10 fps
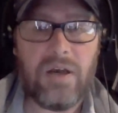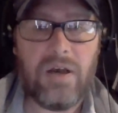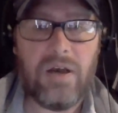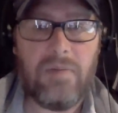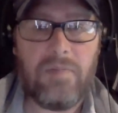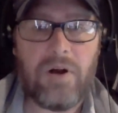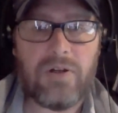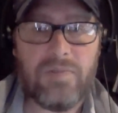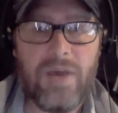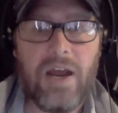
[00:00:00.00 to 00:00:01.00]

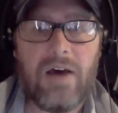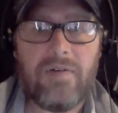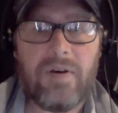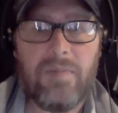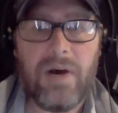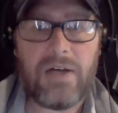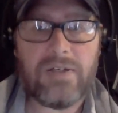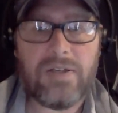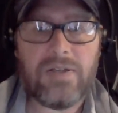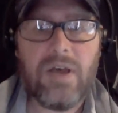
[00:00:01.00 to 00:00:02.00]
parts made out of
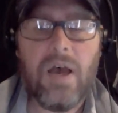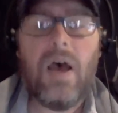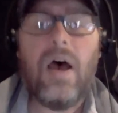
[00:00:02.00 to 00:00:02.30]
composites.